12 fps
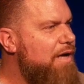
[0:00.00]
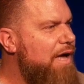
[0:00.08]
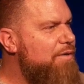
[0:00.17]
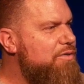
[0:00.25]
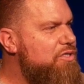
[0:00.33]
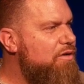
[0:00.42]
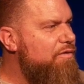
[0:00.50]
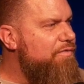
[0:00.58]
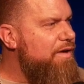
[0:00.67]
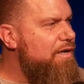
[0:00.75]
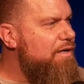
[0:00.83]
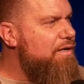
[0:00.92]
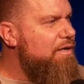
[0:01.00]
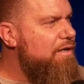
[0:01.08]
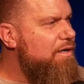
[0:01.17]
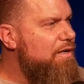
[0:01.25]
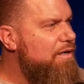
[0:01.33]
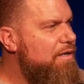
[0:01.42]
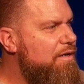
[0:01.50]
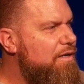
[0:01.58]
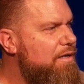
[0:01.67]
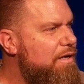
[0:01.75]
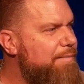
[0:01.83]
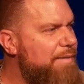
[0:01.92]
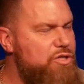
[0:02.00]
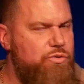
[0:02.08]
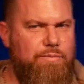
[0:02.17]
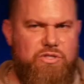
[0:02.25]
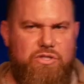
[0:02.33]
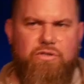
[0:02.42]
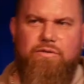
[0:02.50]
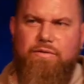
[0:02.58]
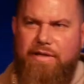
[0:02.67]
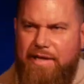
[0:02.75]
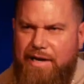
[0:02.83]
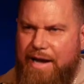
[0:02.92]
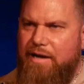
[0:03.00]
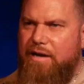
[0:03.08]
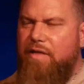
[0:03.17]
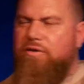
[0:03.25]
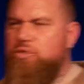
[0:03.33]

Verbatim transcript: I was so offended my swimsuit, and then I had another